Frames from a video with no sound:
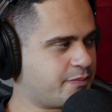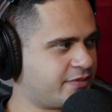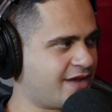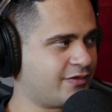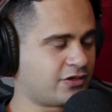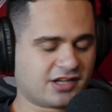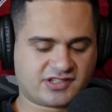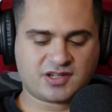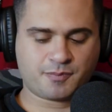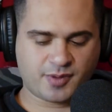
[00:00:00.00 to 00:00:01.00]
David Cross
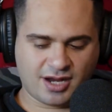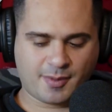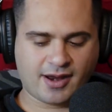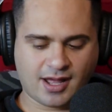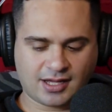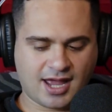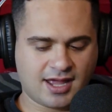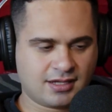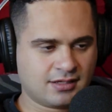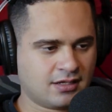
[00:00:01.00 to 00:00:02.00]
has a bit about
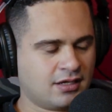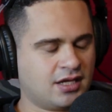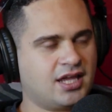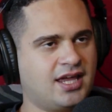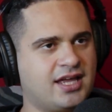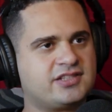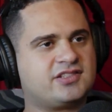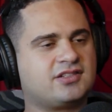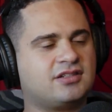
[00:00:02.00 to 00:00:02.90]
LA. It's